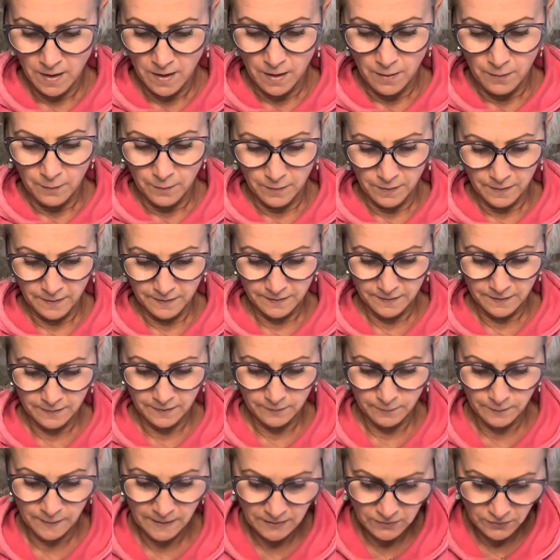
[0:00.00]
Well, this
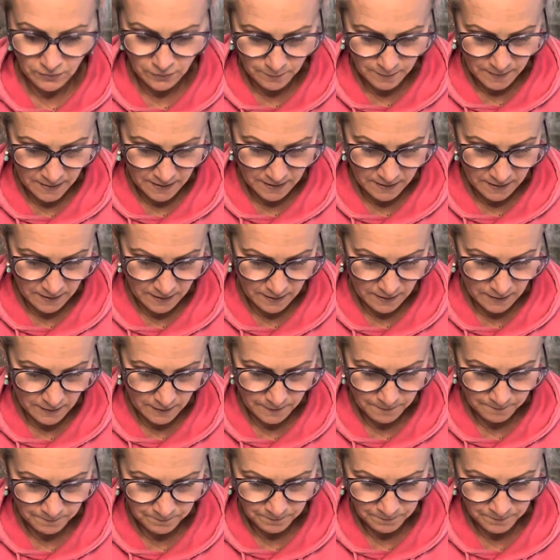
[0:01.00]
is way too many
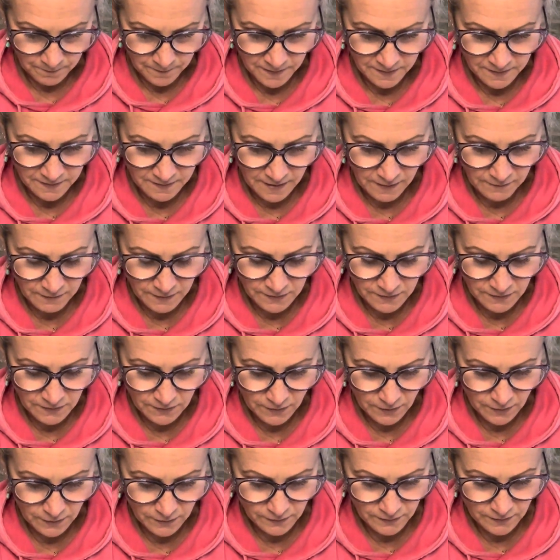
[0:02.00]
here. 7
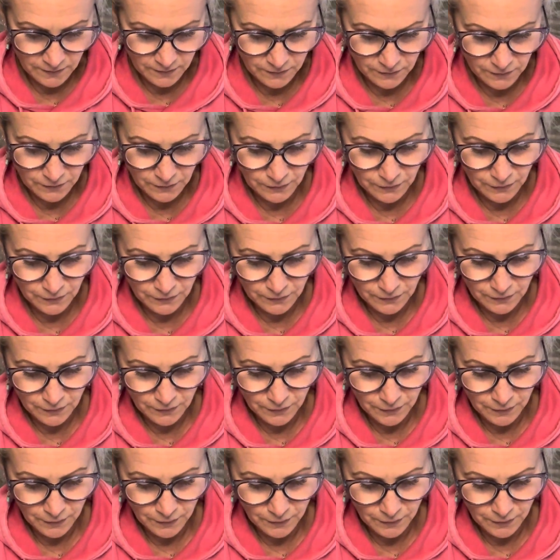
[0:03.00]
star sisters,